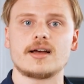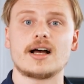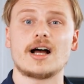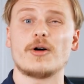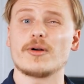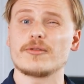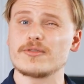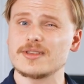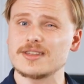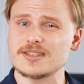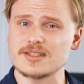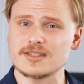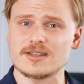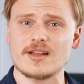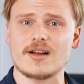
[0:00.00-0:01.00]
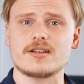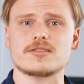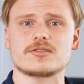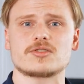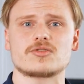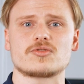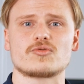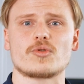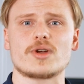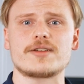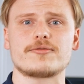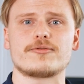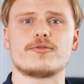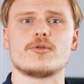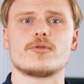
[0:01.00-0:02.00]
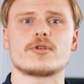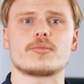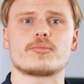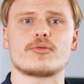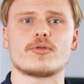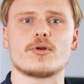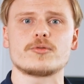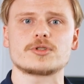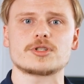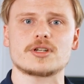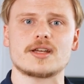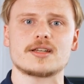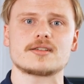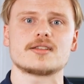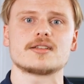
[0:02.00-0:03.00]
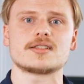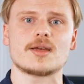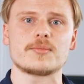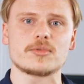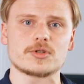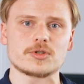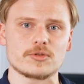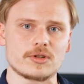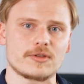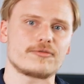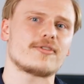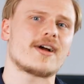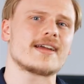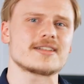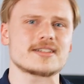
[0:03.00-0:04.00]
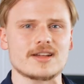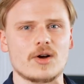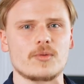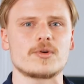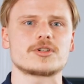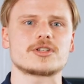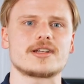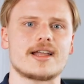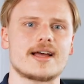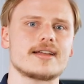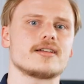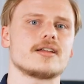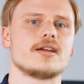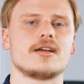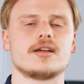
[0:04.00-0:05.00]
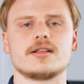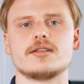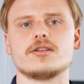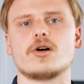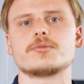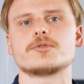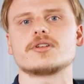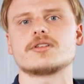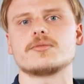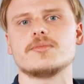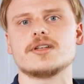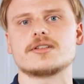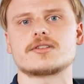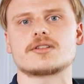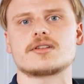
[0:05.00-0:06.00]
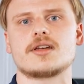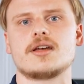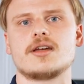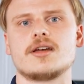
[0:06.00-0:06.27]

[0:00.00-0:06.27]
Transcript: However, this is not a straightforward approach as the temperature defines how much light the object emits.